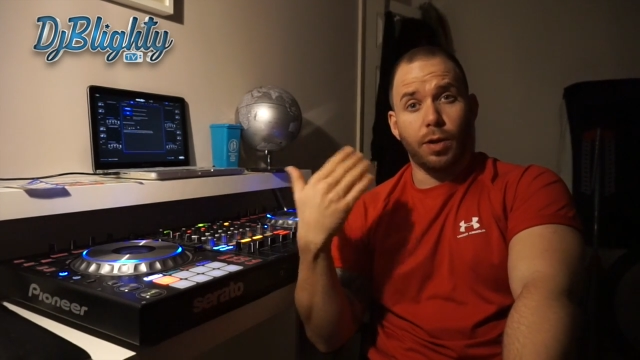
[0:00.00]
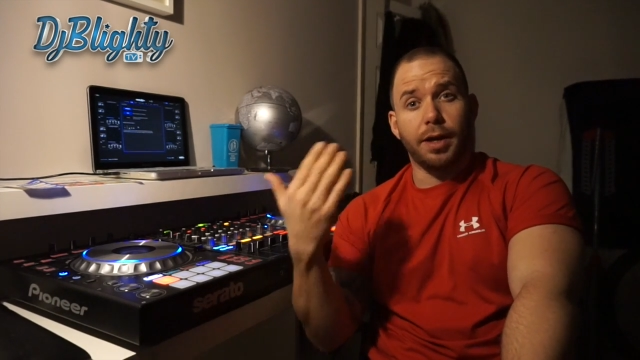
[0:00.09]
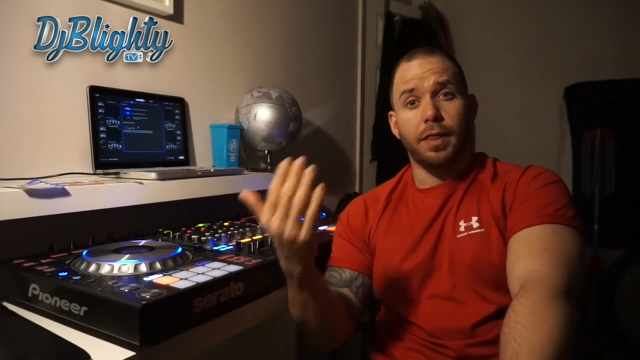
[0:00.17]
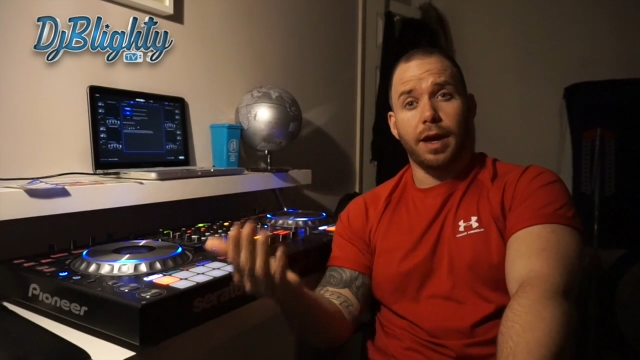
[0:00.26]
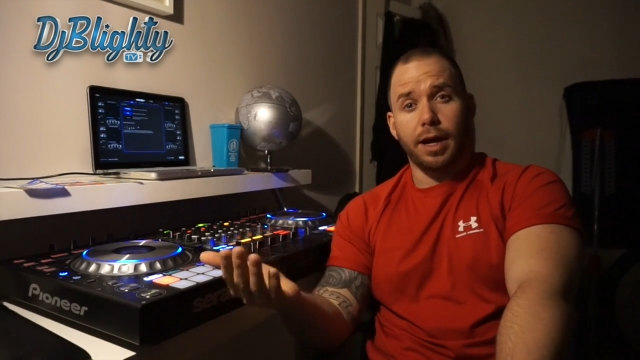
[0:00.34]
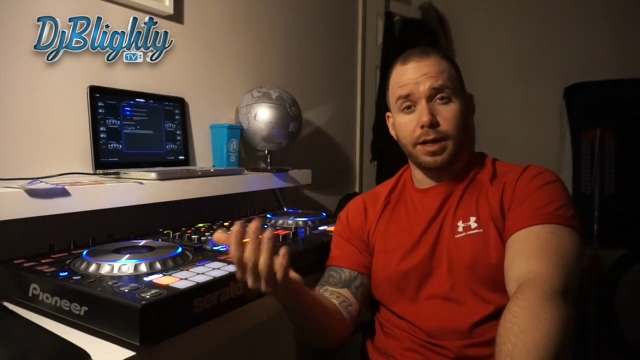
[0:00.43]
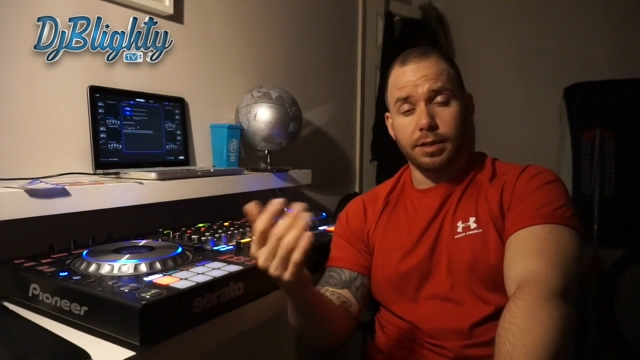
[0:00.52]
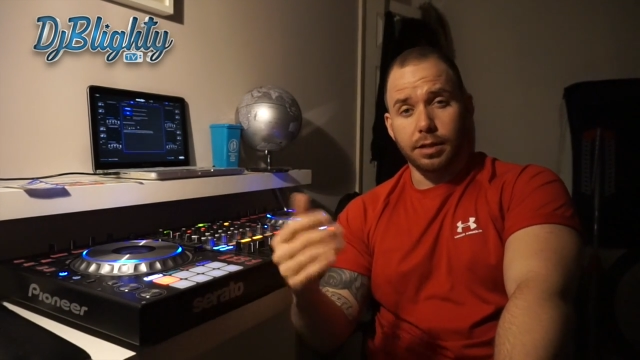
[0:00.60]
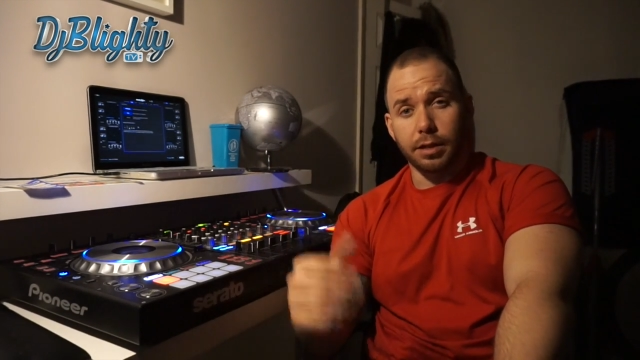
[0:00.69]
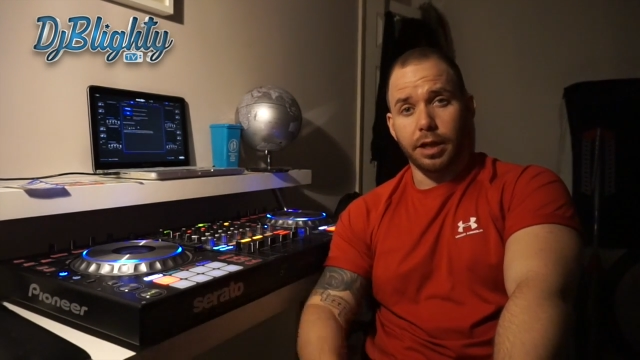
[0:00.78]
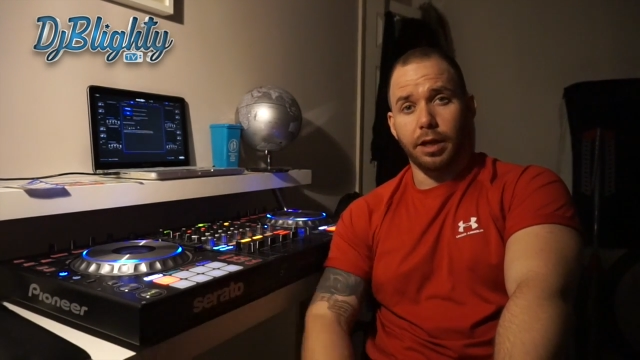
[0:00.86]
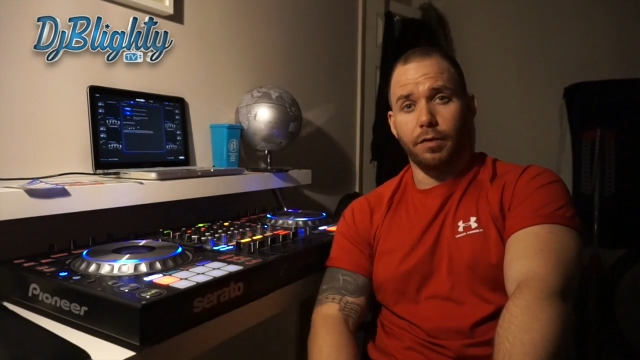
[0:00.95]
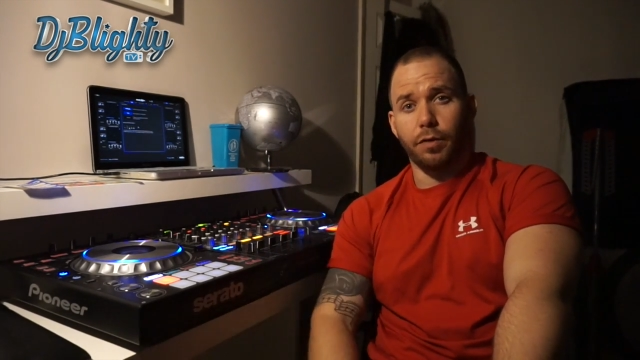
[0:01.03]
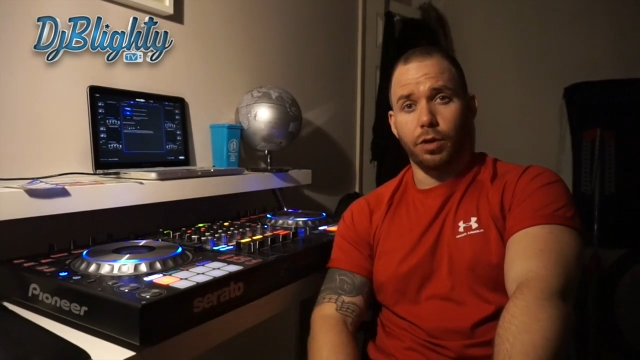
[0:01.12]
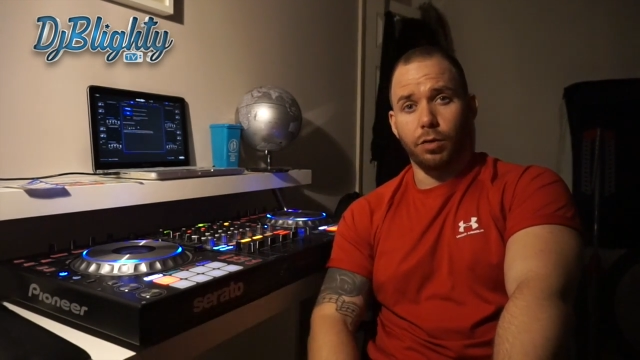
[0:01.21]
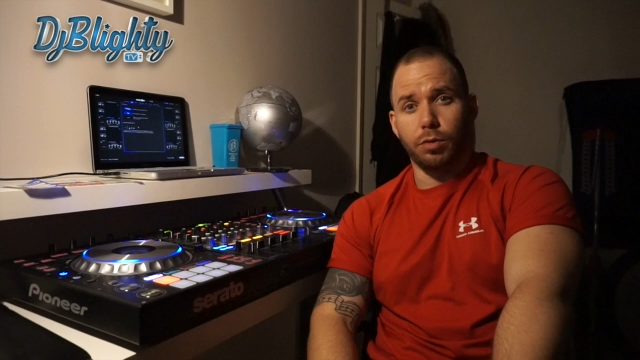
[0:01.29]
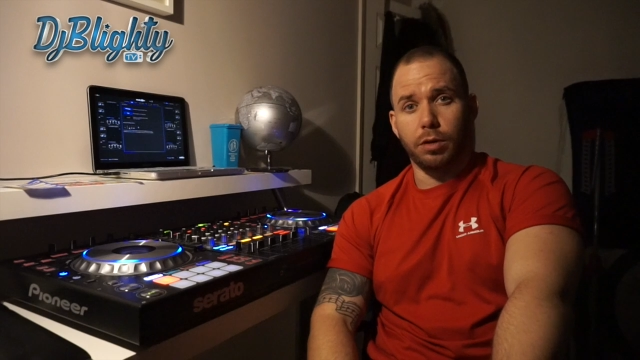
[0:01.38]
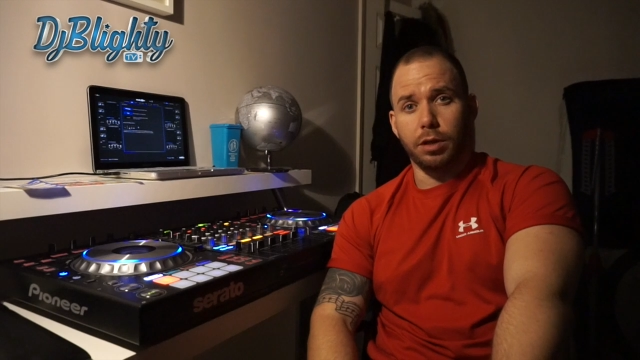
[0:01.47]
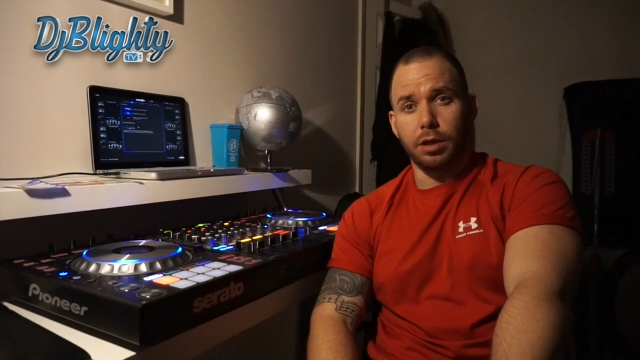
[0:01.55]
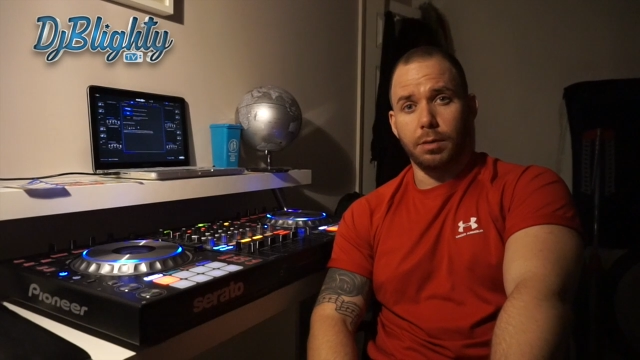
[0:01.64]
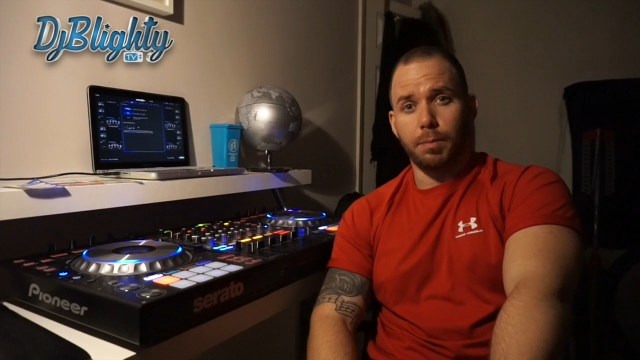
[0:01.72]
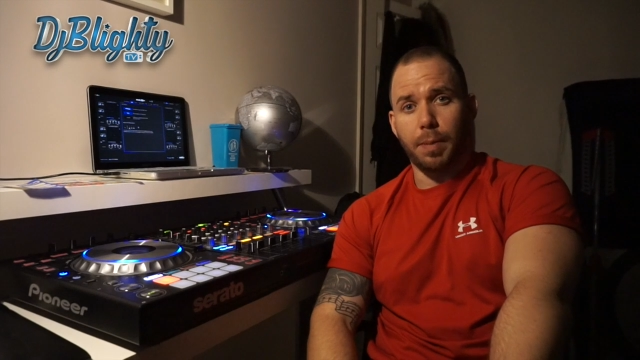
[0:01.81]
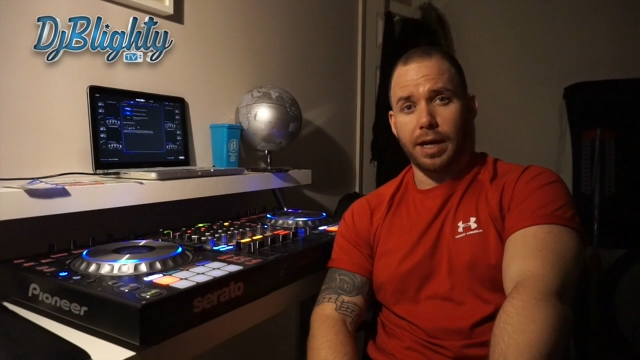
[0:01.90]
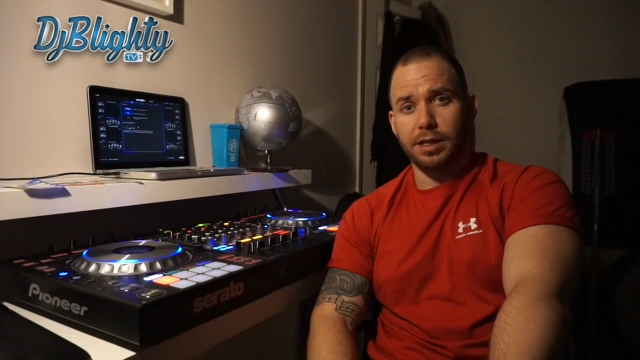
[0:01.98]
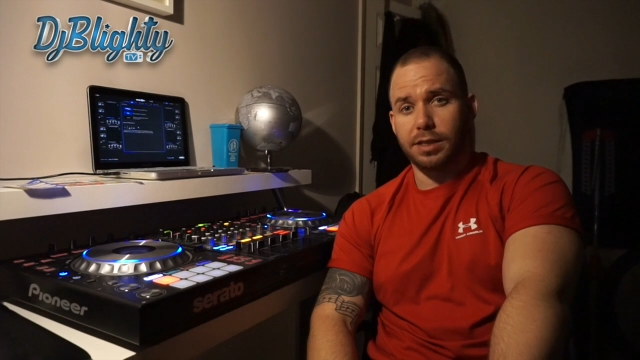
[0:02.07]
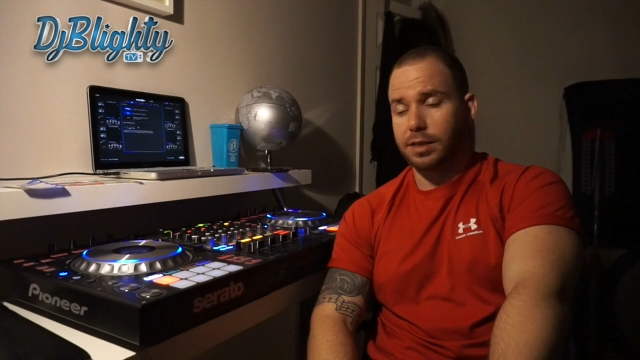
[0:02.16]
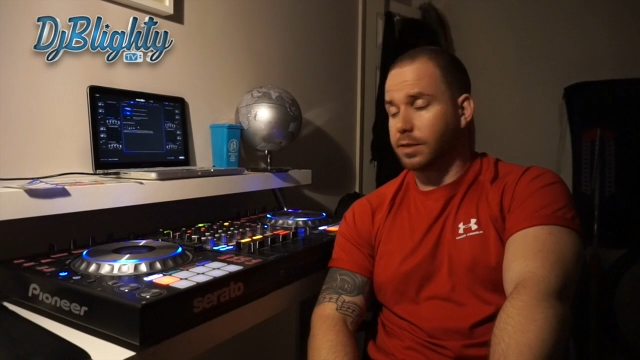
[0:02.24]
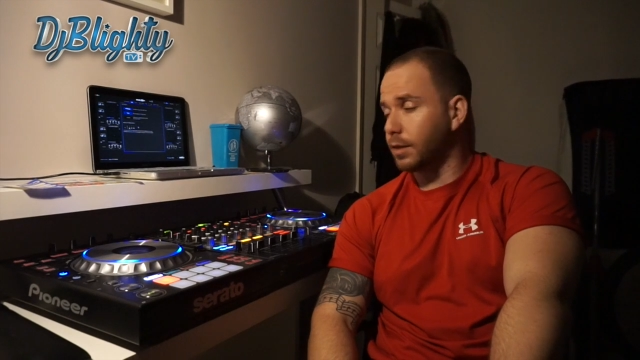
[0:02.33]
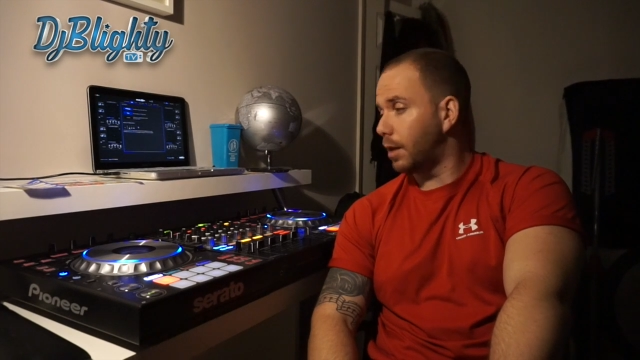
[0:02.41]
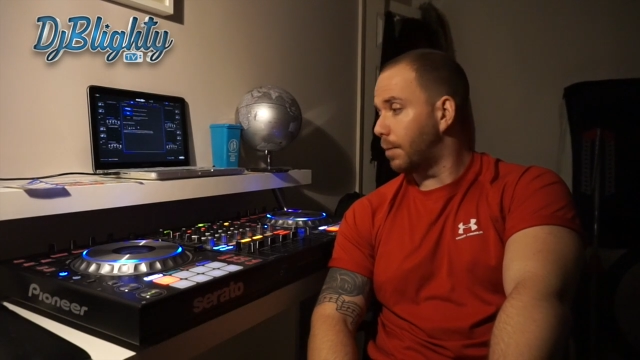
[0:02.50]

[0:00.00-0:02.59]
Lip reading: and that is going to give you the best